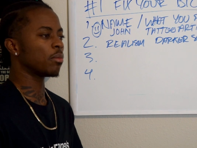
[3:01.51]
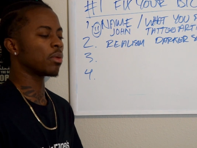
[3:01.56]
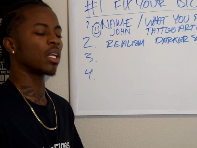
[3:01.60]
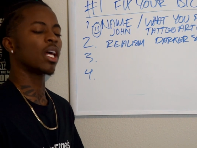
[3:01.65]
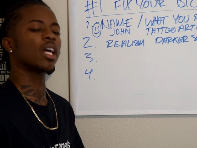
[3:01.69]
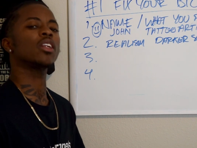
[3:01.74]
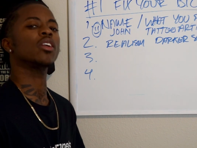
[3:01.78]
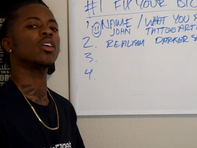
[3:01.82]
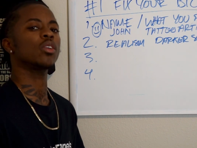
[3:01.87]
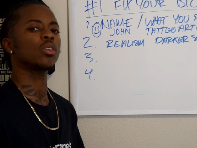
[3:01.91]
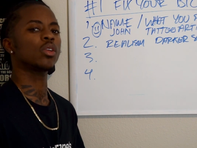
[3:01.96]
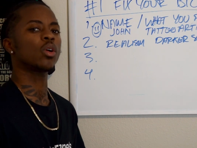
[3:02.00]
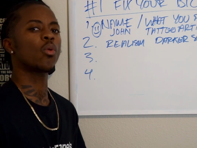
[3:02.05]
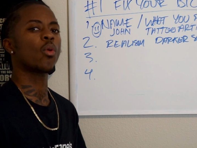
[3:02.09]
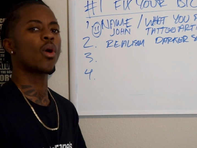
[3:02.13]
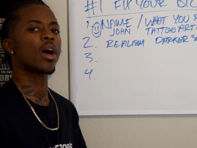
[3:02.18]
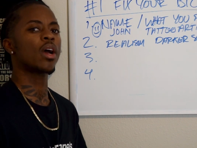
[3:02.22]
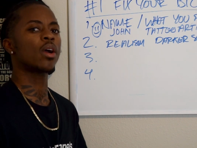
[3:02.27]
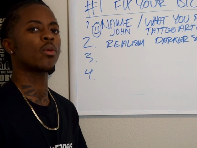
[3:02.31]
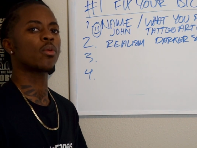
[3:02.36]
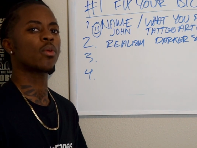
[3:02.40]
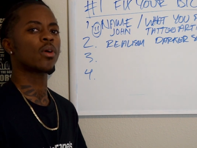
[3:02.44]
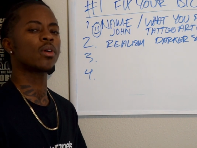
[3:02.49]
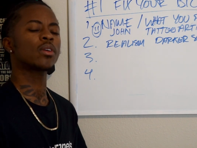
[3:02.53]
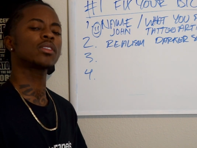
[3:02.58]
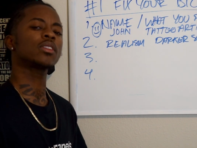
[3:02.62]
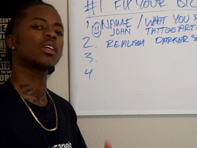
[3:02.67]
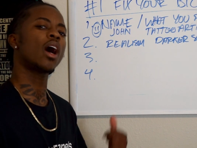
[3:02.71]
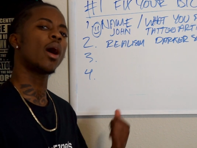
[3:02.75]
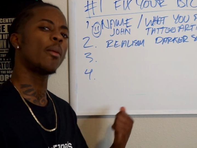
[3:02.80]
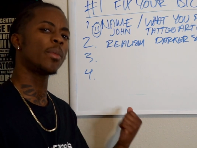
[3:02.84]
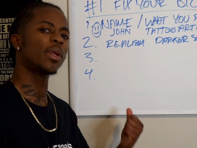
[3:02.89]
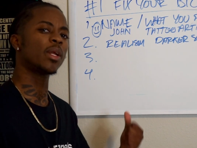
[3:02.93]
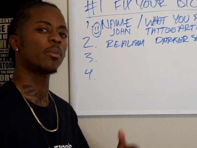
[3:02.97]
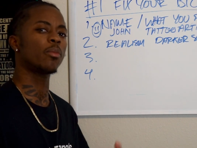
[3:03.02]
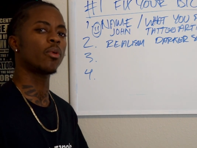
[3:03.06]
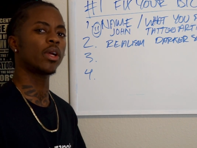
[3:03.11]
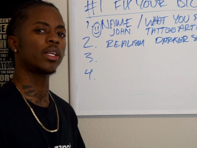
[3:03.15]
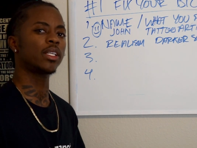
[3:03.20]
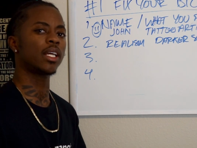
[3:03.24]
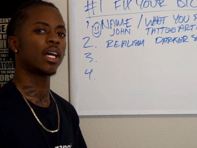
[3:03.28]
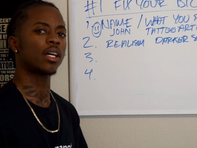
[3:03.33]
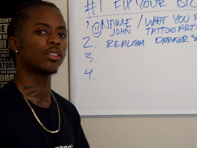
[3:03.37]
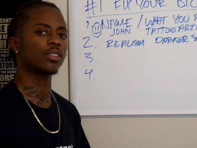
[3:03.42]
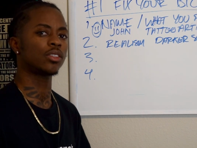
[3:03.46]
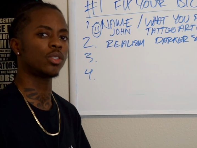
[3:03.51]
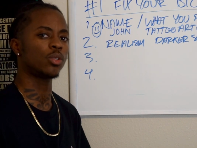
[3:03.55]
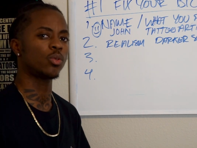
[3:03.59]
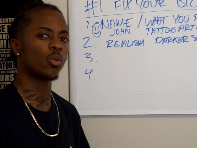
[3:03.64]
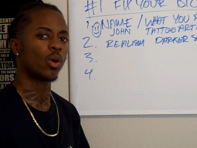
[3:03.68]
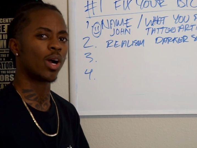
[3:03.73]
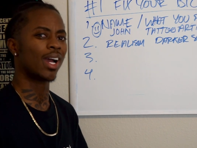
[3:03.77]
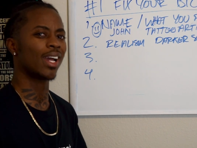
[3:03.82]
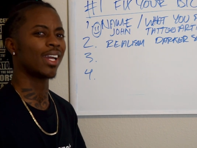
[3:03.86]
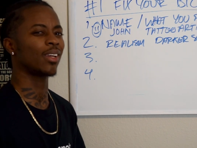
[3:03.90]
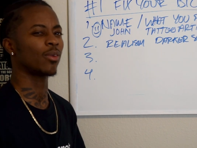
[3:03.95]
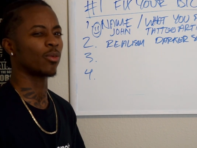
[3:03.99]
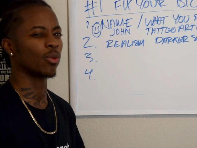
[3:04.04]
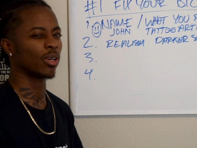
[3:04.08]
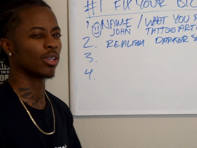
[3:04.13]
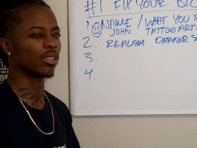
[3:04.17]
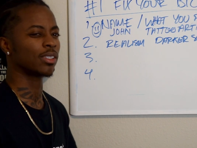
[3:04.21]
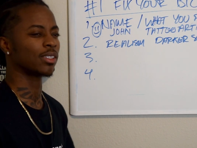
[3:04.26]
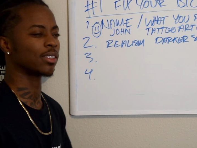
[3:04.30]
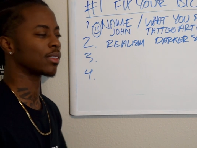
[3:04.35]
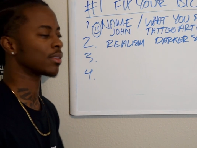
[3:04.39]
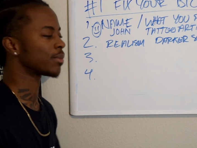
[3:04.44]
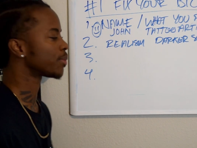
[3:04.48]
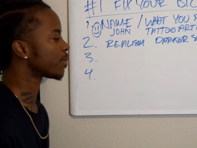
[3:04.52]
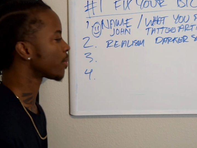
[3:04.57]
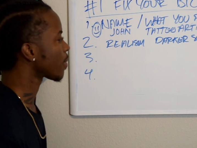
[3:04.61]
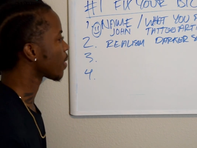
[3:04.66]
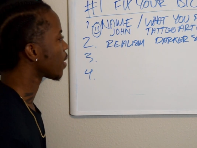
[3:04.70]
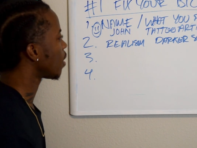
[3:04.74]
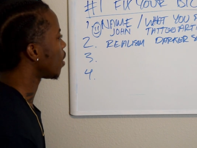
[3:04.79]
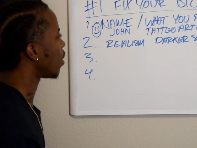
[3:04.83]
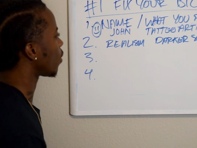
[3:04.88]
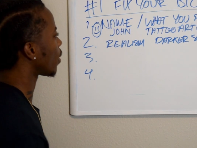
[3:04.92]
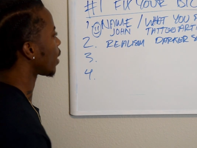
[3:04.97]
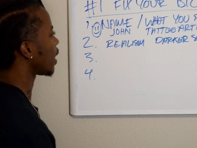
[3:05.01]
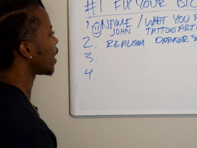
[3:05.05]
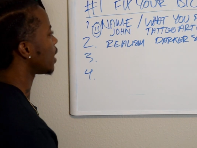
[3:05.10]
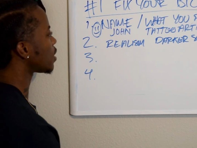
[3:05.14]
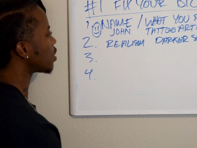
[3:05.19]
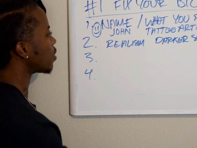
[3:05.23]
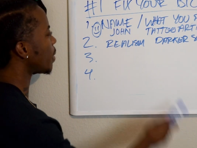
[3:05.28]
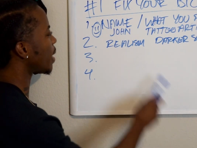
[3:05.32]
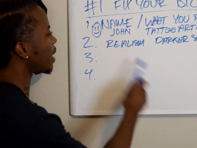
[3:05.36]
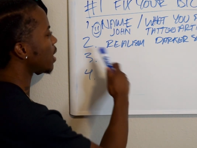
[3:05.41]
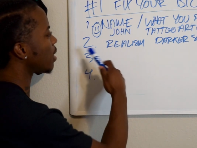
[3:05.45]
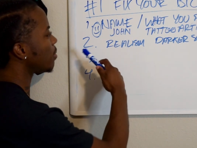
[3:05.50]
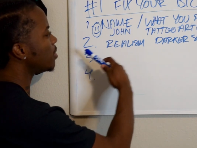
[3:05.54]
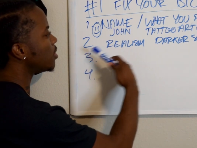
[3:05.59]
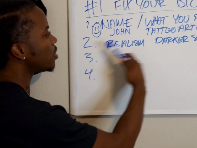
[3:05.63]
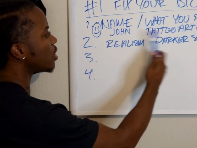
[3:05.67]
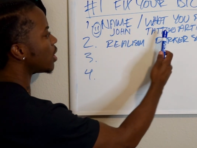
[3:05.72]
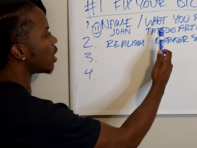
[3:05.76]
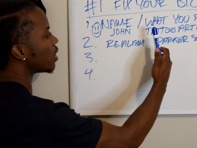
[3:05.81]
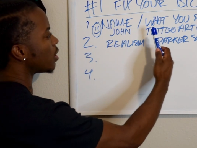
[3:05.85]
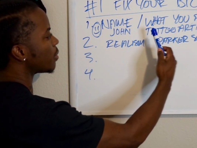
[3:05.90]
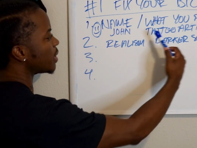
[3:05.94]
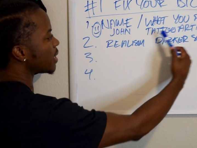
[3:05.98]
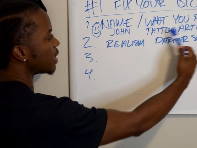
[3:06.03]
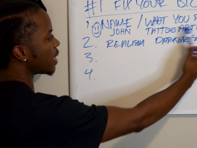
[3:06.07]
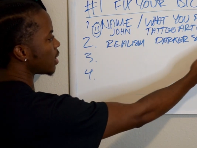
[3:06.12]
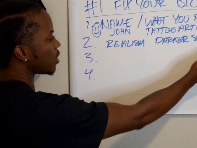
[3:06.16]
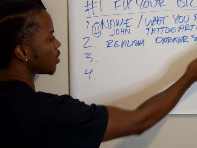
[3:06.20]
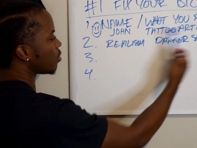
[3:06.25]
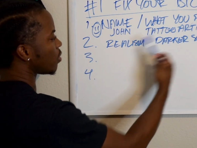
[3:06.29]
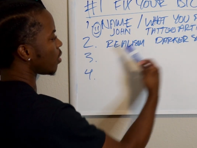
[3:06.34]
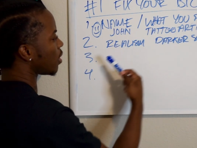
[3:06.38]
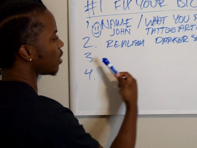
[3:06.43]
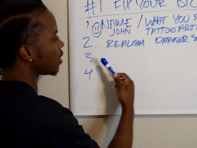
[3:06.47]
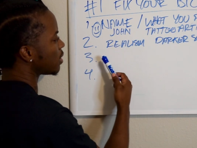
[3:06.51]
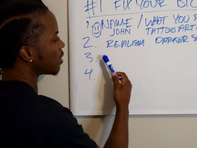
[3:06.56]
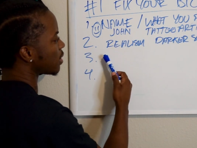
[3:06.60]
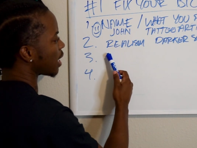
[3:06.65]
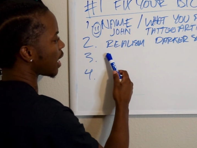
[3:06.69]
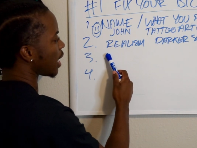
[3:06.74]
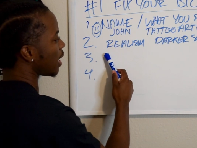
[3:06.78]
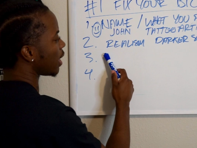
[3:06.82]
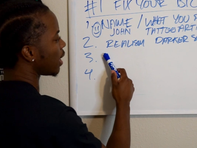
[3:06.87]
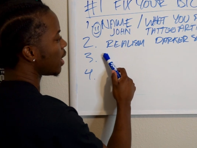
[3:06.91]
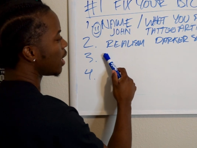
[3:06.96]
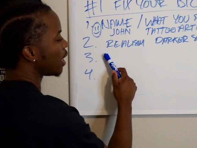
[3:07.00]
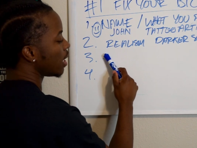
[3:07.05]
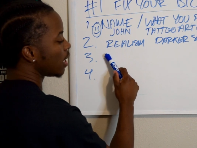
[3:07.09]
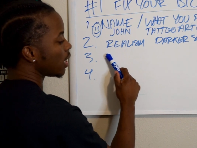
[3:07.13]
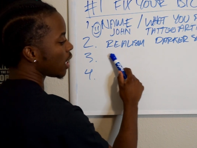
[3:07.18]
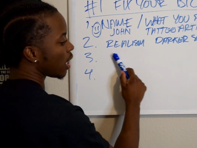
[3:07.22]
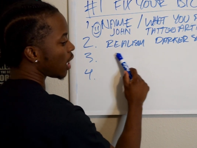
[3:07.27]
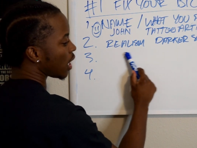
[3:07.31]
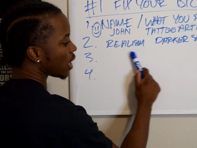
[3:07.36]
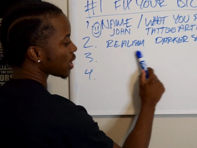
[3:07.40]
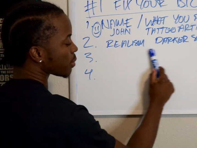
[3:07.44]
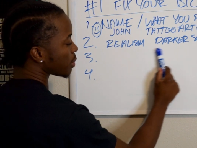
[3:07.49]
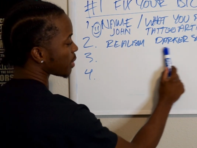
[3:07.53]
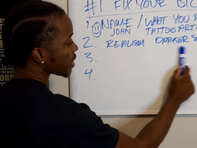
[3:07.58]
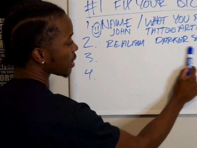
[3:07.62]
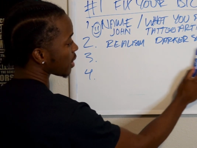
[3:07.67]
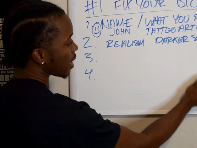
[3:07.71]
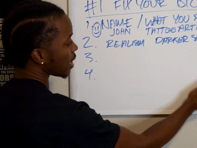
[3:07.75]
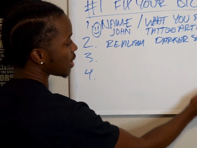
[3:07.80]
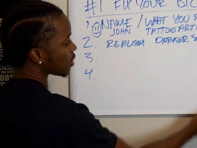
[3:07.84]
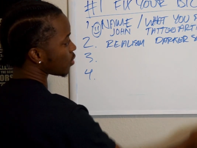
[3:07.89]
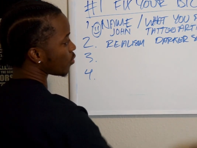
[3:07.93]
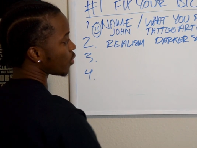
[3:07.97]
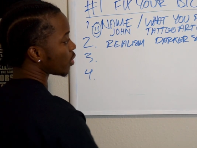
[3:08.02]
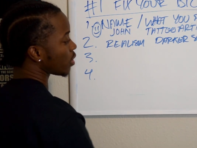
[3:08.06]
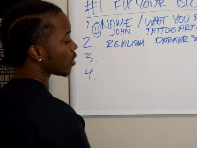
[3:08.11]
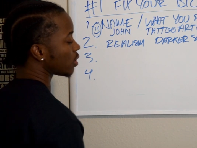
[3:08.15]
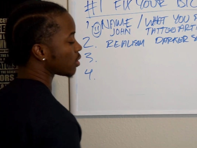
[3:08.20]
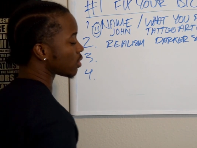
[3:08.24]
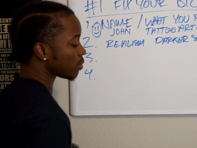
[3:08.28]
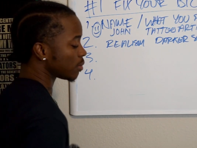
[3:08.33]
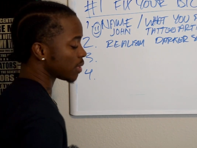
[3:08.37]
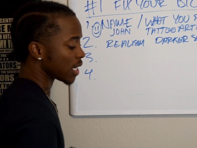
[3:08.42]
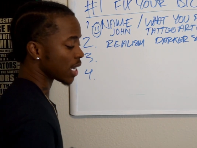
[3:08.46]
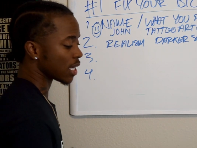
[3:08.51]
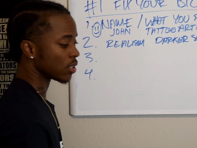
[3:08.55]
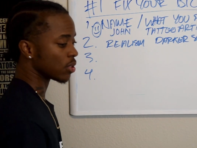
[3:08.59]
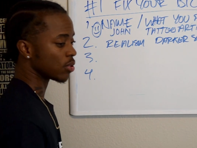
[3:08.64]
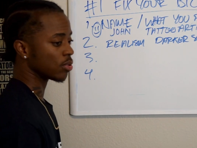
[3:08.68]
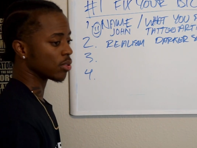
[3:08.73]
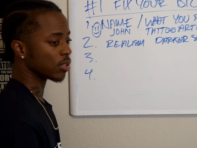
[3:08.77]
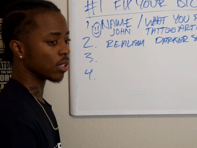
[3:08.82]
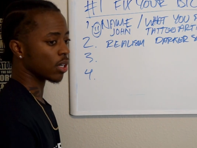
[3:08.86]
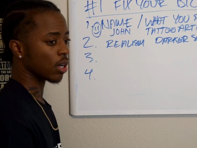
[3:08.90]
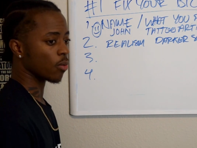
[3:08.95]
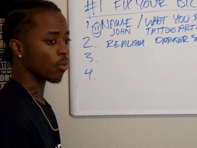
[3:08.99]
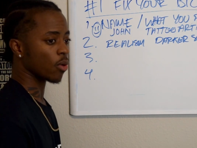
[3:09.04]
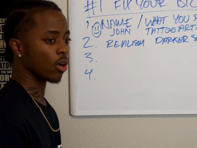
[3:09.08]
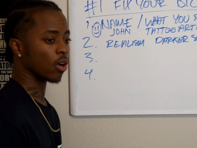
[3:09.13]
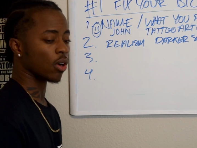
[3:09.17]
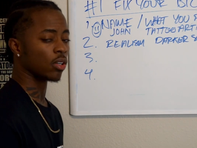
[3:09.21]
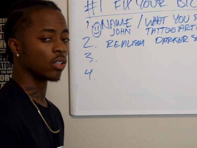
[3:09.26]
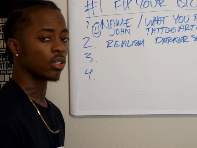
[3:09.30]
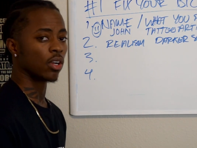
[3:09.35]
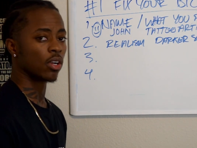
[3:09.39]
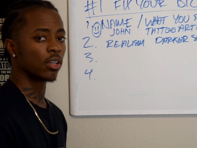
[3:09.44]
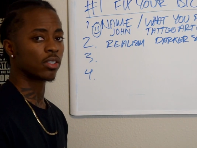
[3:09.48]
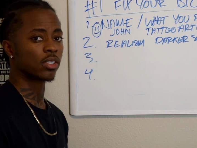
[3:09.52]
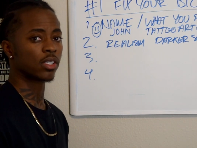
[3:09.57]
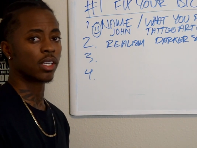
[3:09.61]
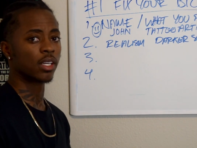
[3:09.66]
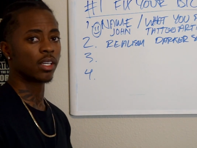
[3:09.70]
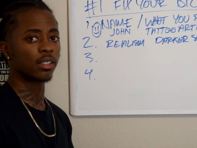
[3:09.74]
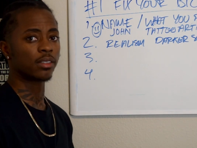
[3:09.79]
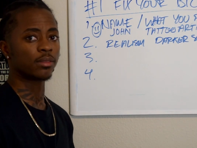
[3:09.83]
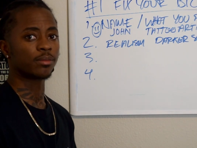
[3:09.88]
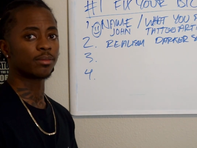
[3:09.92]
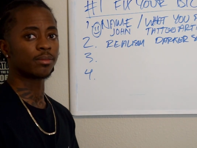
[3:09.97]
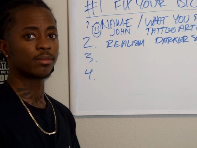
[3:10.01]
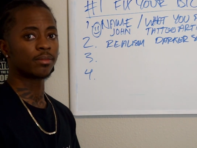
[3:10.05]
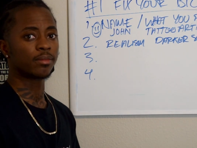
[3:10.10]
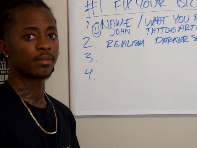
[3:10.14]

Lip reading: but I don't know why it works. I'm going to break down to you why it works. Okay, so my name is John. I'm a tattoo artist. I specialize in realism tattoos and I work on dark skin.